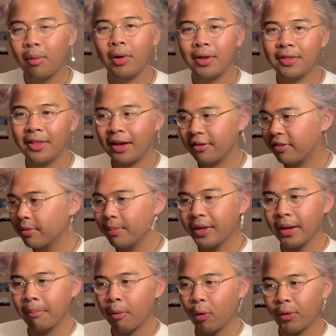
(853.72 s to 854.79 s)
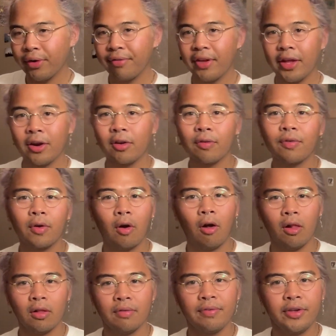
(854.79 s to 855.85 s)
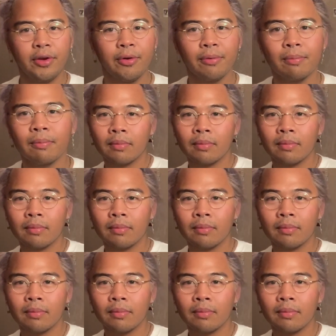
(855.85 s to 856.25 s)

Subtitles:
I want that to be a motivator for all of you.